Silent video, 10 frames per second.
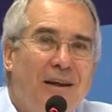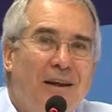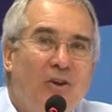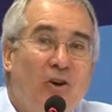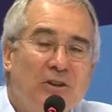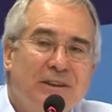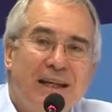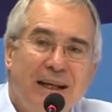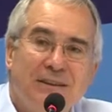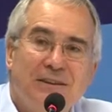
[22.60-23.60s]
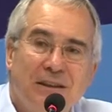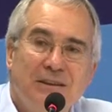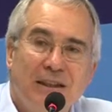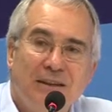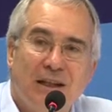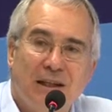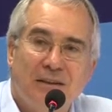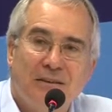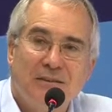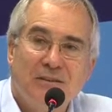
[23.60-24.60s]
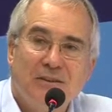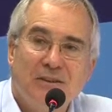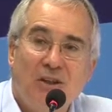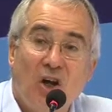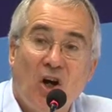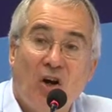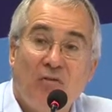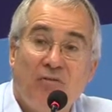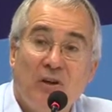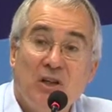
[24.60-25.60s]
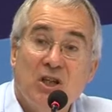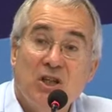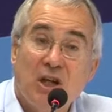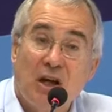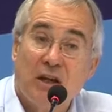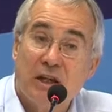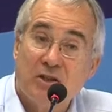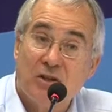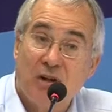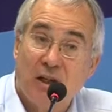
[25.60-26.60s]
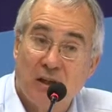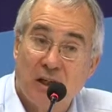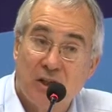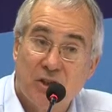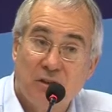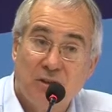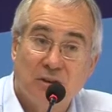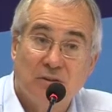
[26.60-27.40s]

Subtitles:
you've got to get into the detail of targets and regulations.